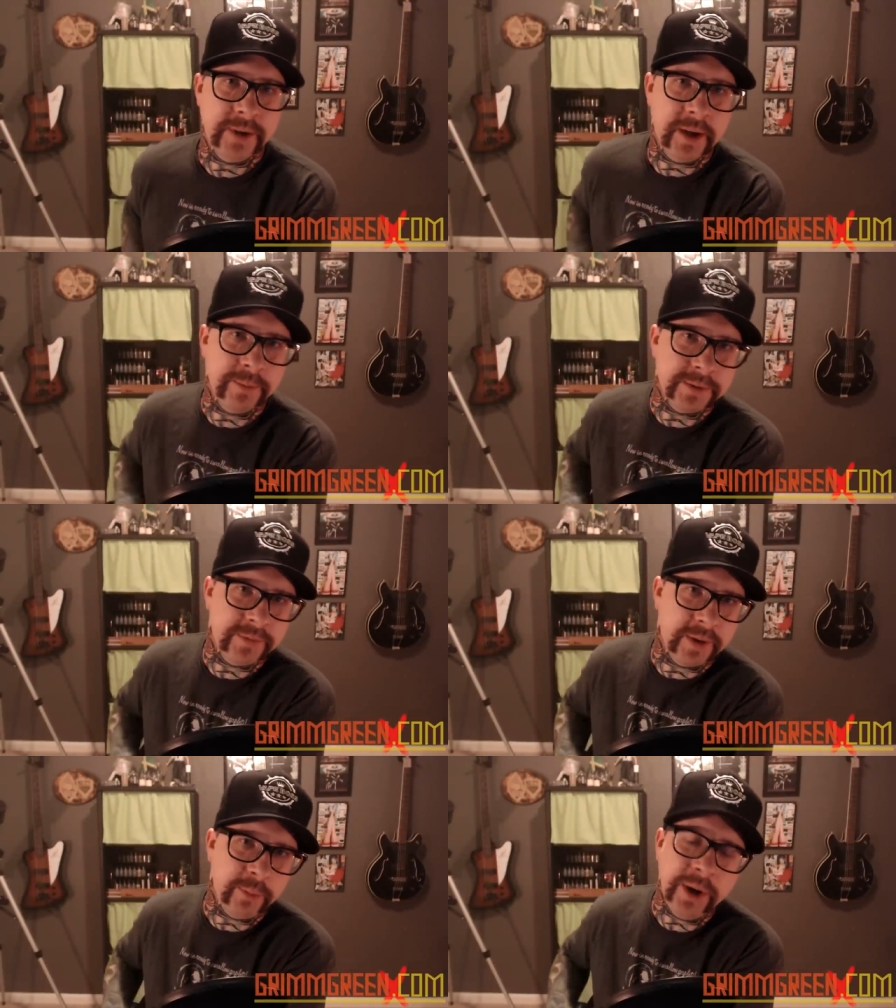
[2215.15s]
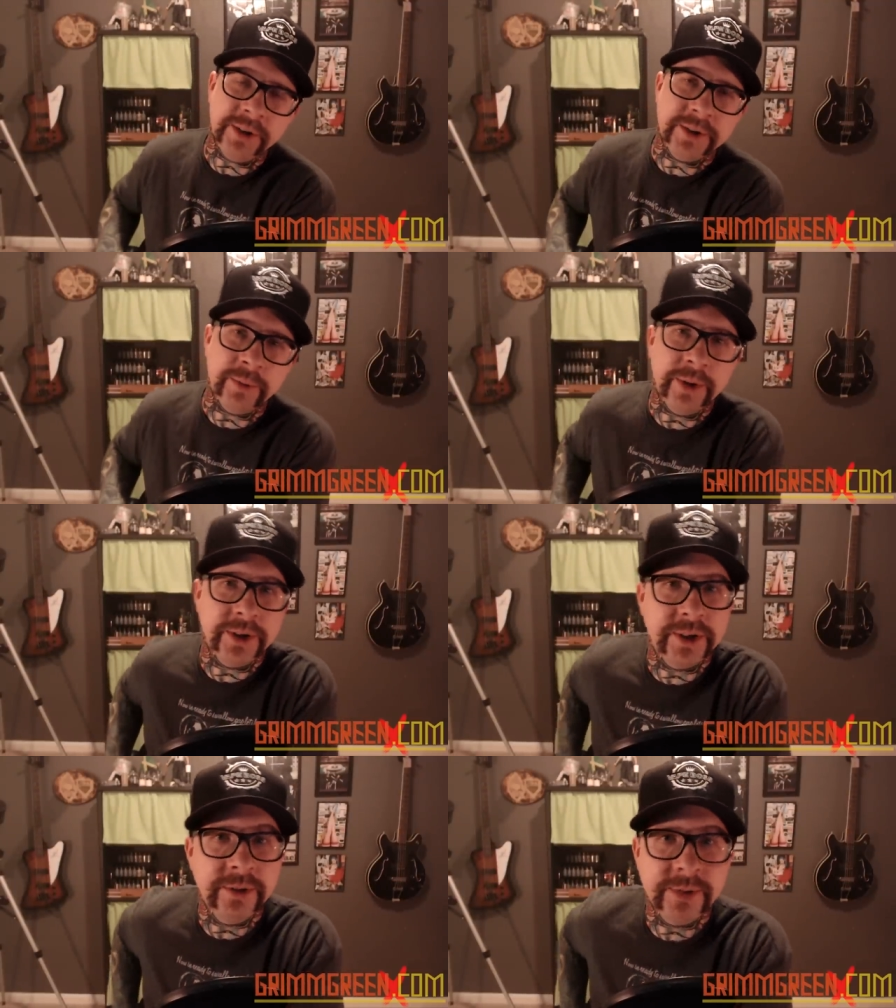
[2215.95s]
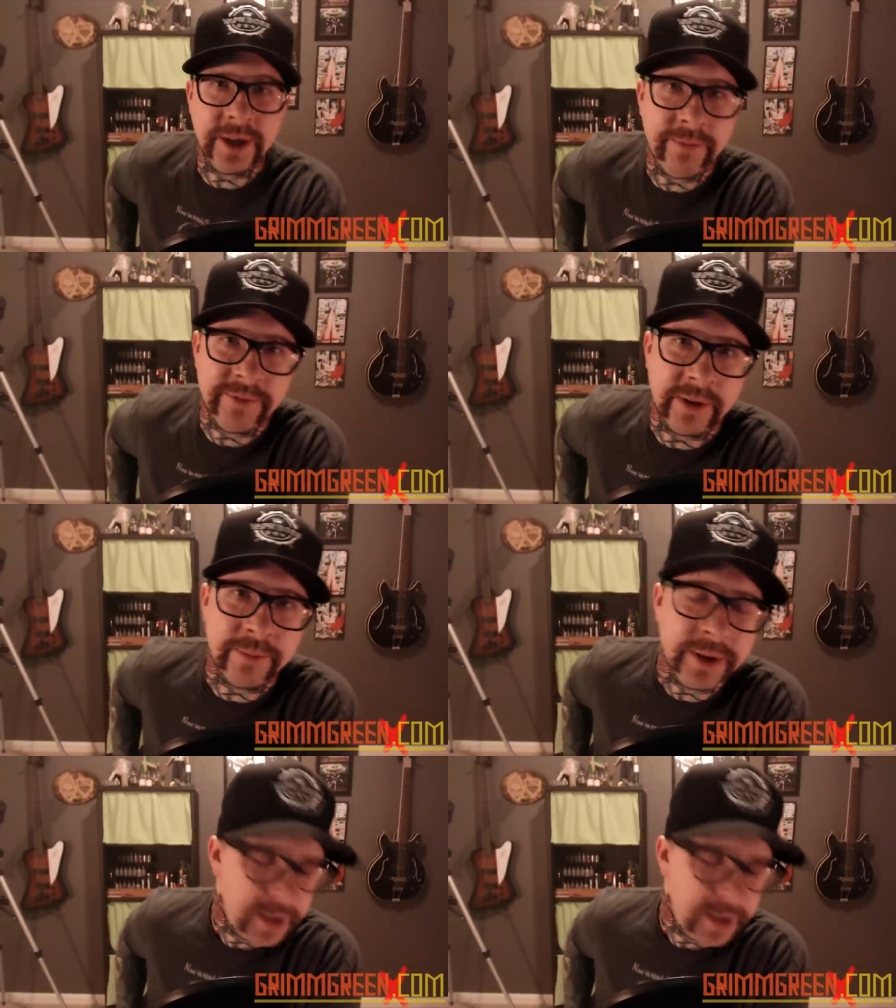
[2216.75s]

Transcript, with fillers: comes from. Where does the word toot come from?